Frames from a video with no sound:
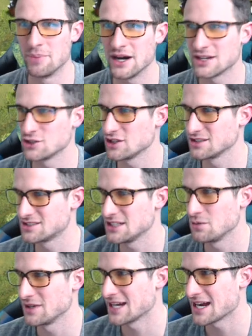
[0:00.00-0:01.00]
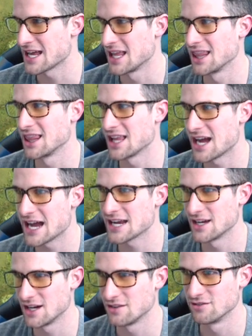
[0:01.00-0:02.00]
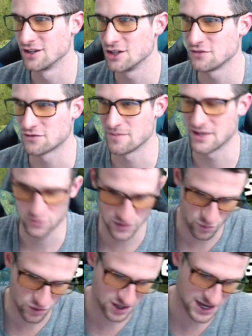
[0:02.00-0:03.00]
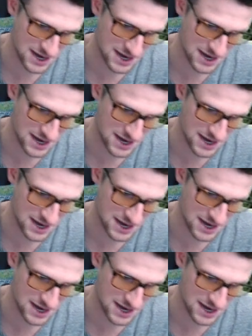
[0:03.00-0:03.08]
But as you can see, we got a lot of loot from this. We weren't